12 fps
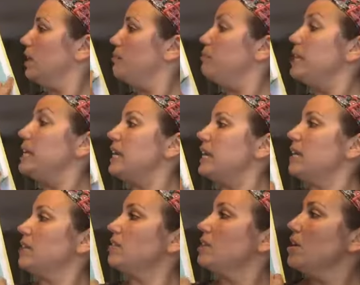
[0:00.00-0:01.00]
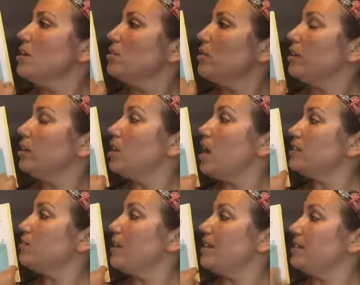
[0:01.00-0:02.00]
Beginnings. So there are lots
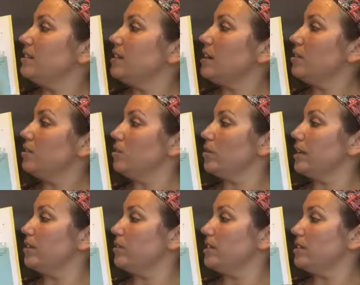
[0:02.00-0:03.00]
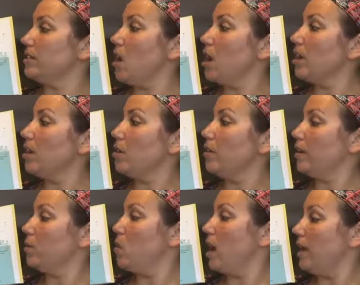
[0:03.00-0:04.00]
of ways to start a story. So it says, long ago there
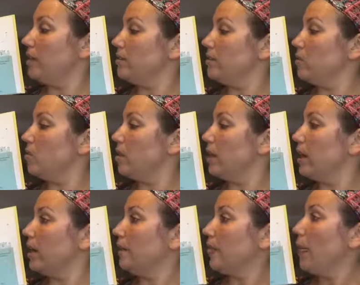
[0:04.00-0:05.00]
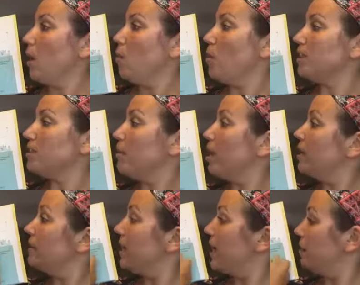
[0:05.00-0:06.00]
was, or once upon a
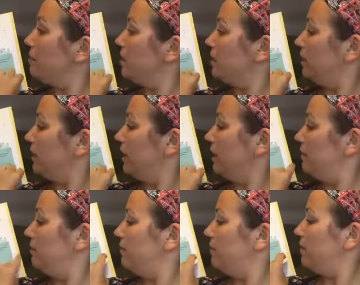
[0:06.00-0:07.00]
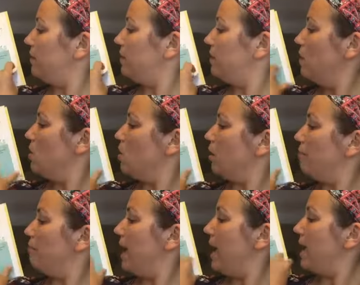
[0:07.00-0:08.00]
time there lived, or
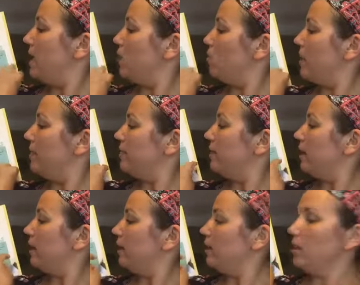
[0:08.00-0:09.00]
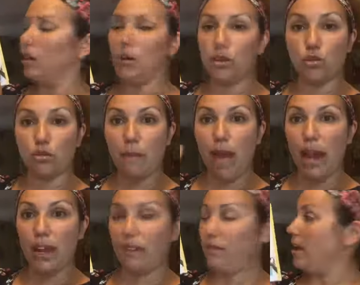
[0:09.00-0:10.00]
bang went the,
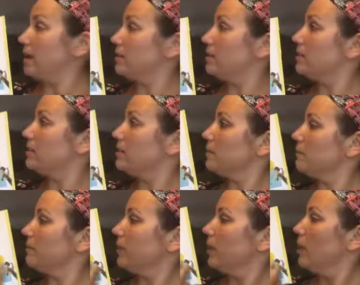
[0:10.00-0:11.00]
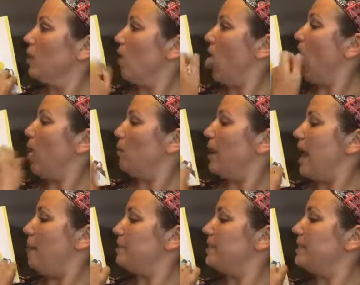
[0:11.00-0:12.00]
dramatic events. What
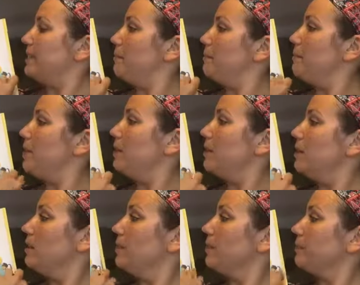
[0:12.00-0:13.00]
happens in the middle?